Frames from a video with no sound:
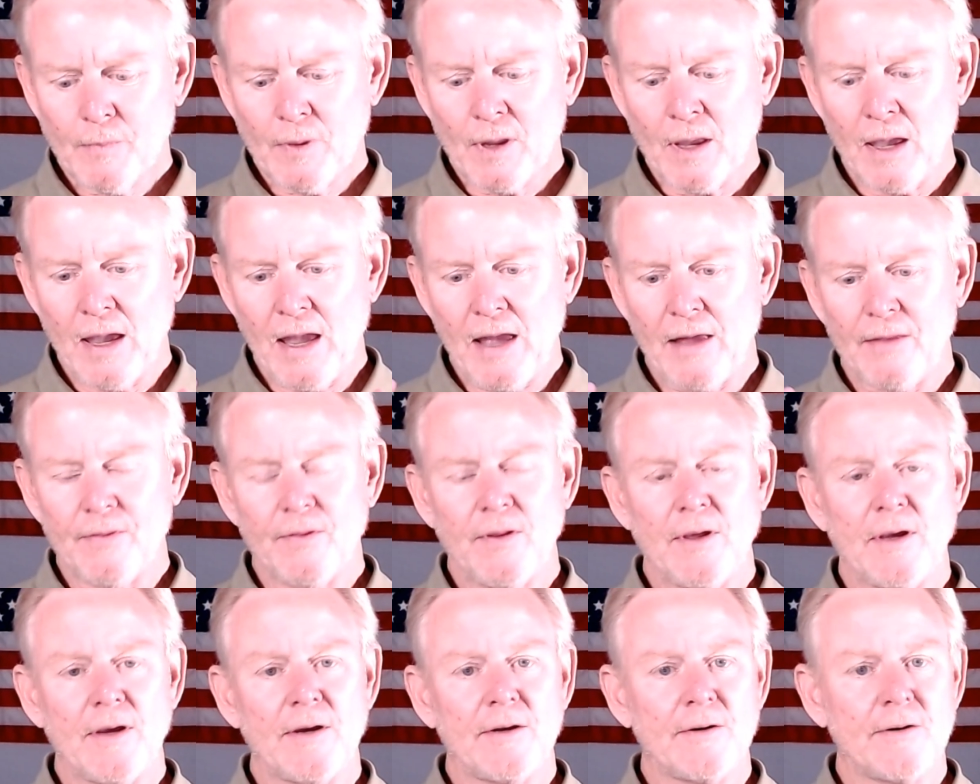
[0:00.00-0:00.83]

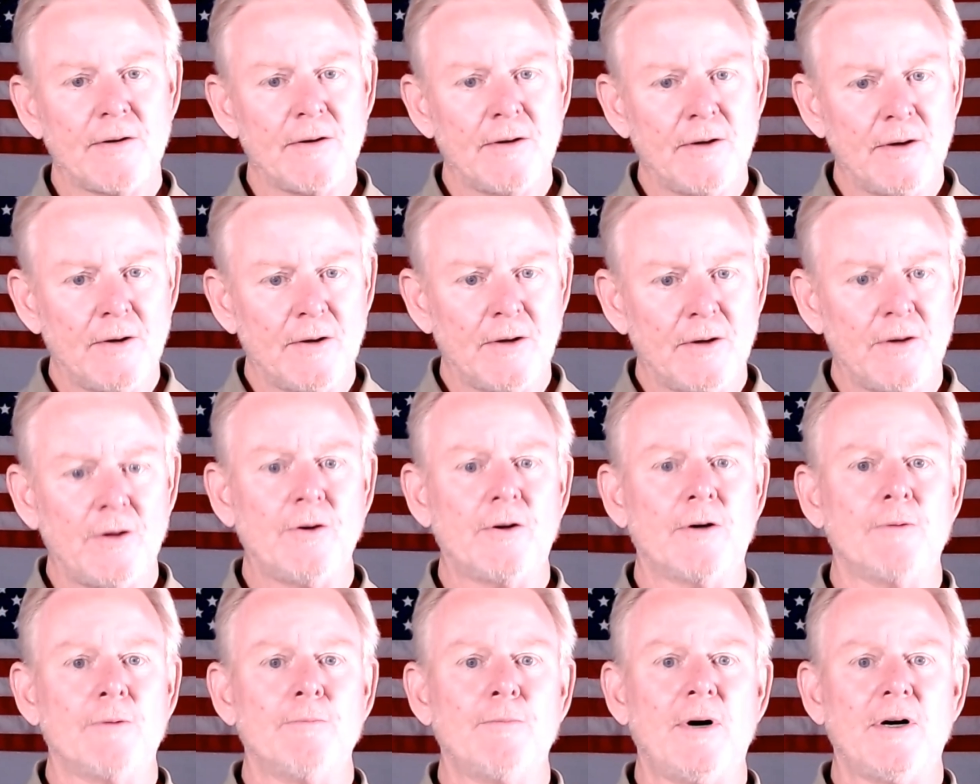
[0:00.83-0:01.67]
then you
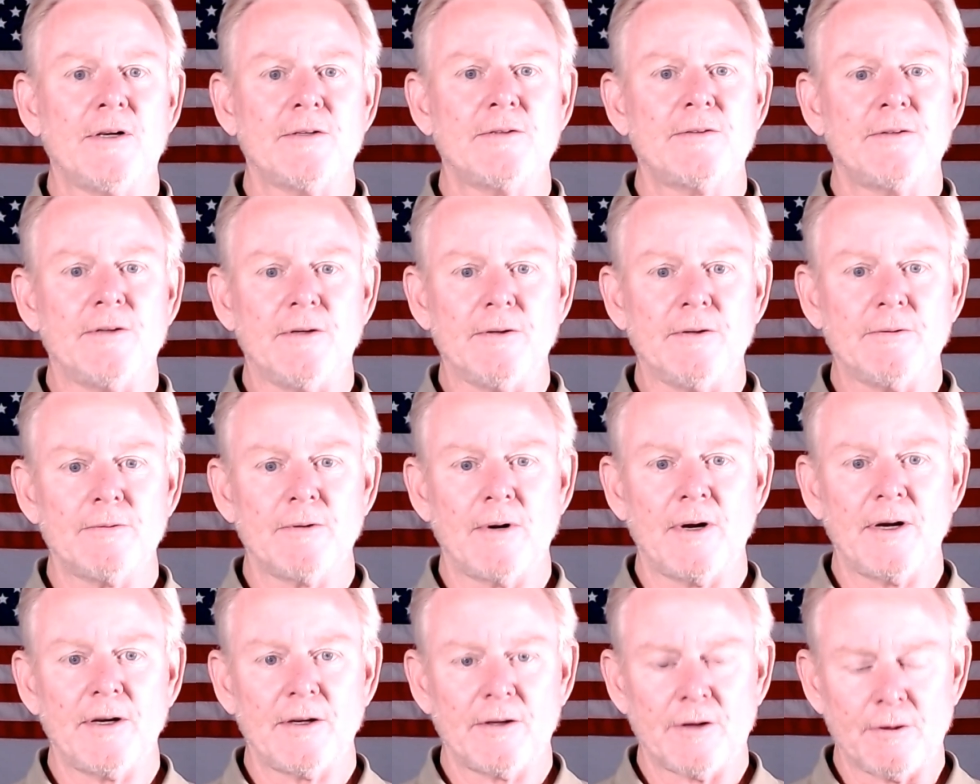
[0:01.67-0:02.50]
combust it,
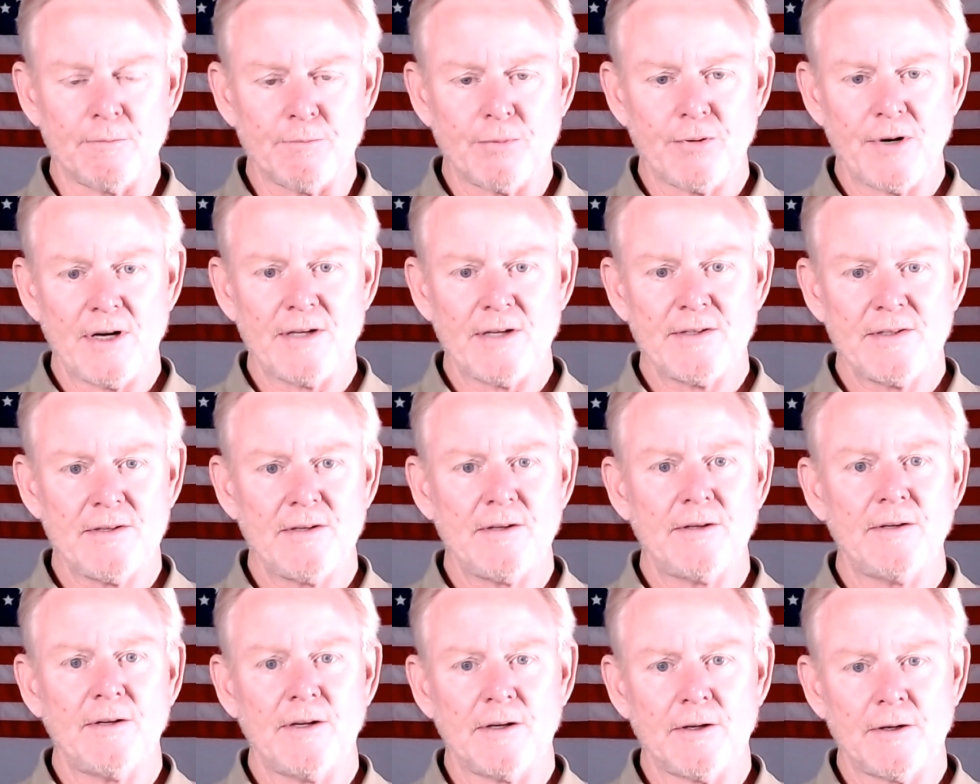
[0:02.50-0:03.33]
right? Compress
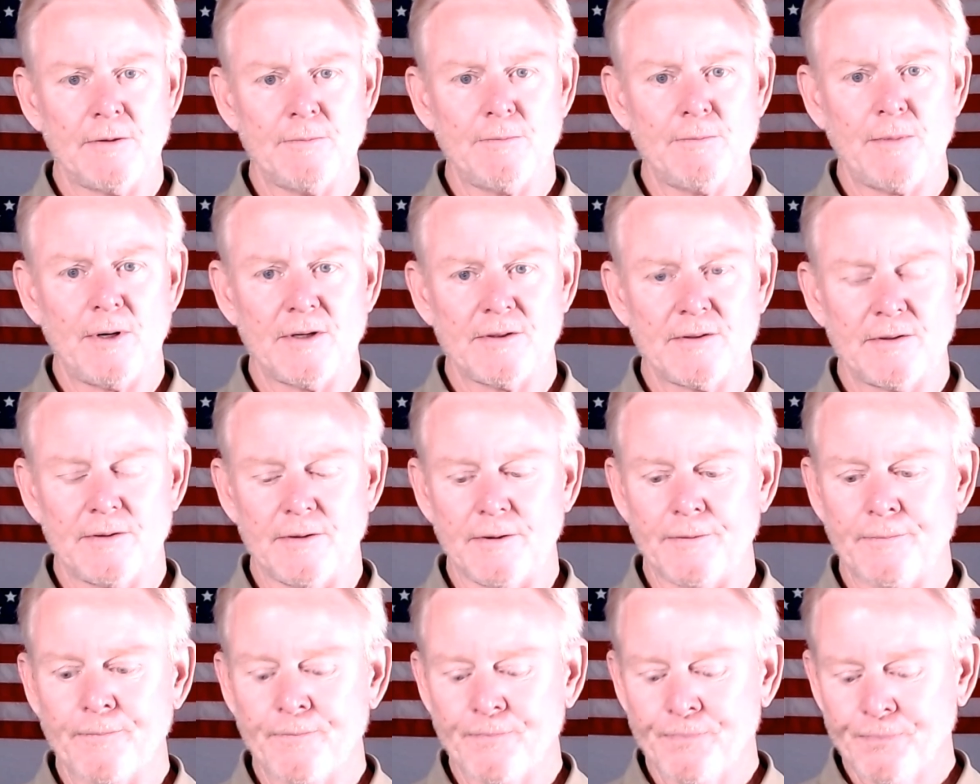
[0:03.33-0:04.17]
it and combust it.